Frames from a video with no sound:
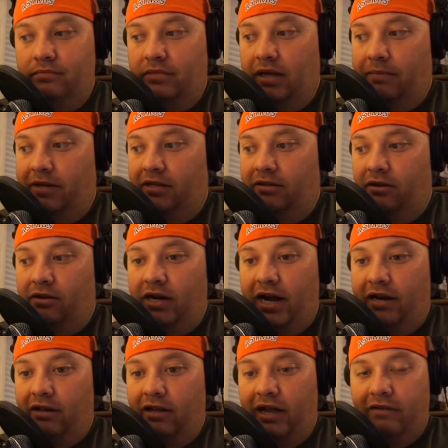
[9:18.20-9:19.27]

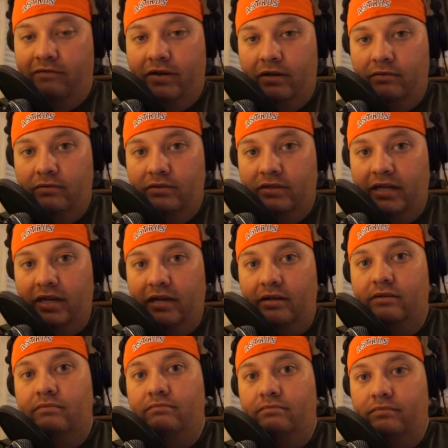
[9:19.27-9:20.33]
kind of like phones.
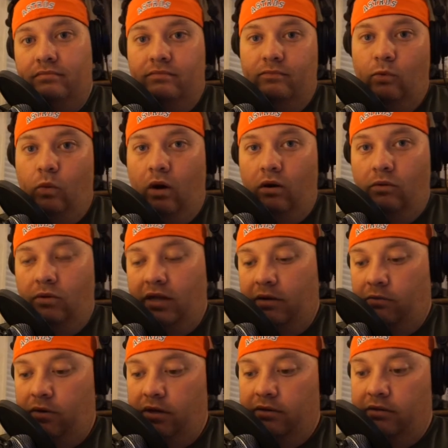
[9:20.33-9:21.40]
They work when
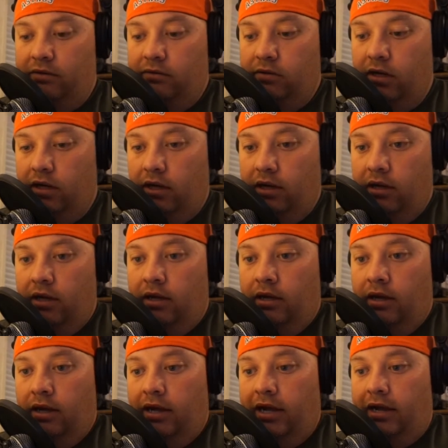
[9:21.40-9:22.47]
they want to.
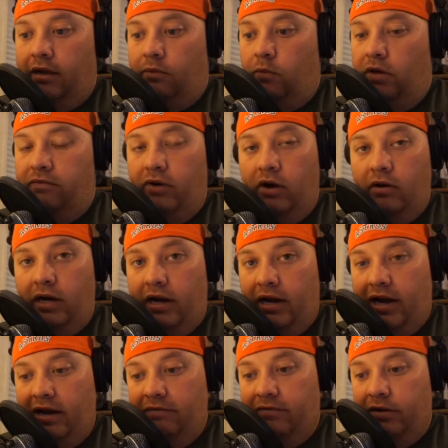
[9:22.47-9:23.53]
And we've all
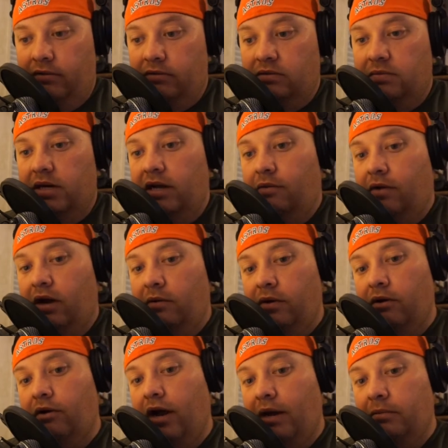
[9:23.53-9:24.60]
got iPhones. But anyway, we
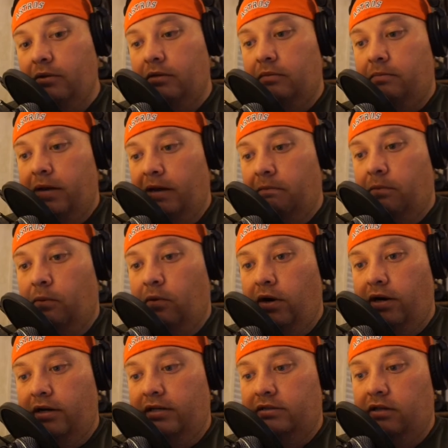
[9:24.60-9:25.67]
were able to
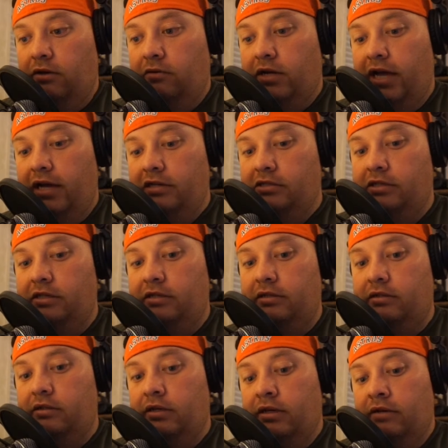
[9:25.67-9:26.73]
pinpoint his location
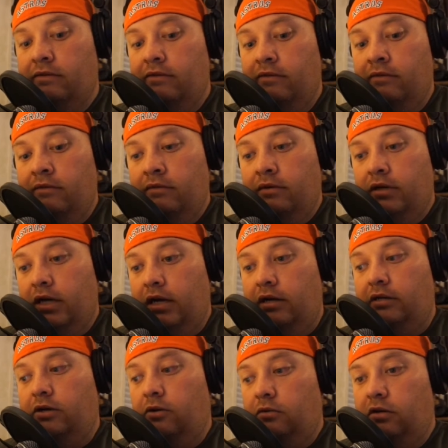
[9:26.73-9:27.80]
and
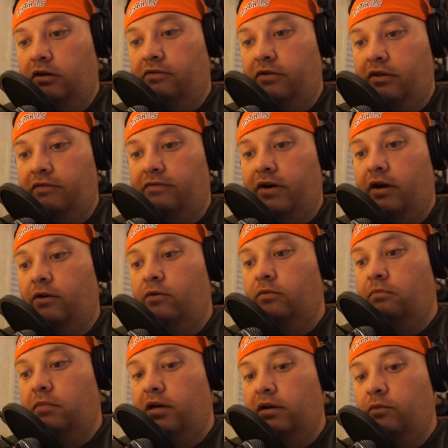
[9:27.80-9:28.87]
go look for the
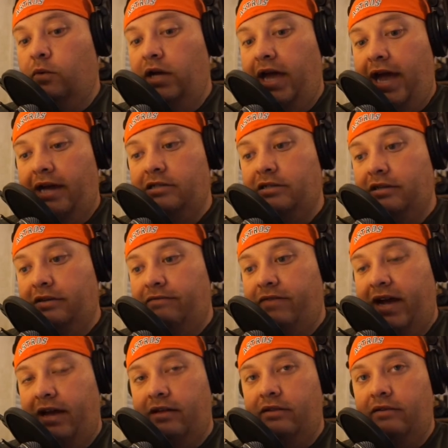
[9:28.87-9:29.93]
phone. But we actually
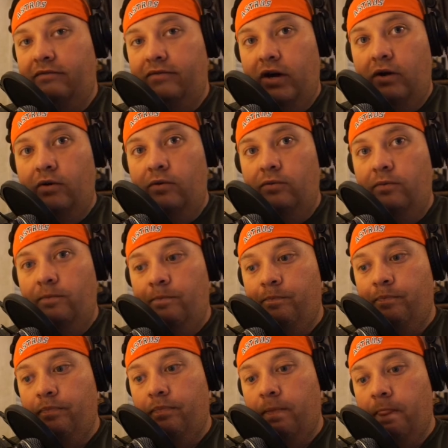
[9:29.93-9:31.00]
found the phone
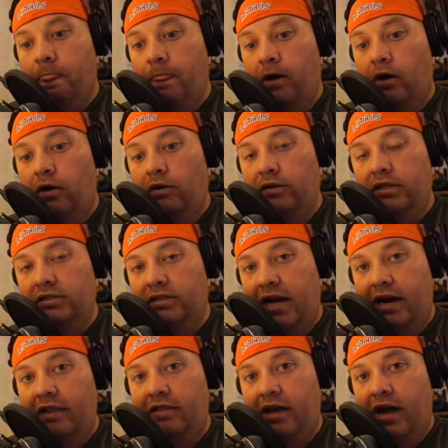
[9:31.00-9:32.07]
on the
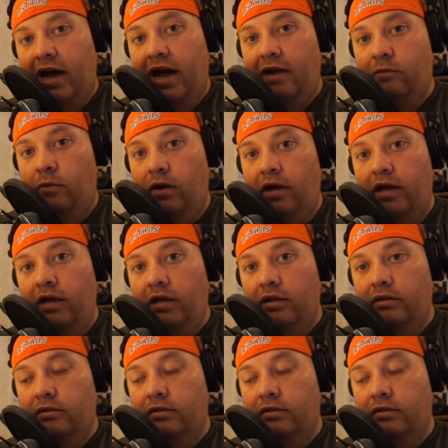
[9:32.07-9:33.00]
side of the highway.